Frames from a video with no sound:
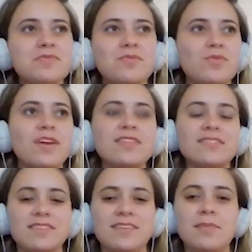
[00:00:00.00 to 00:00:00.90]

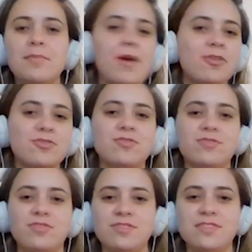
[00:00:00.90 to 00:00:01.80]
run a
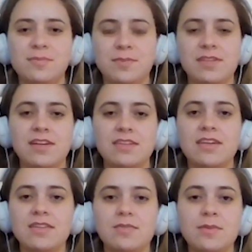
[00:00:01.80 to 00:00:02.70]
marathon or something like
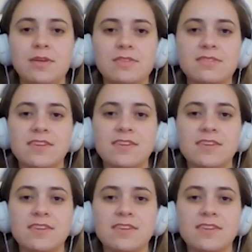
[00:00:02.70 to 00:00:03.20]
that, because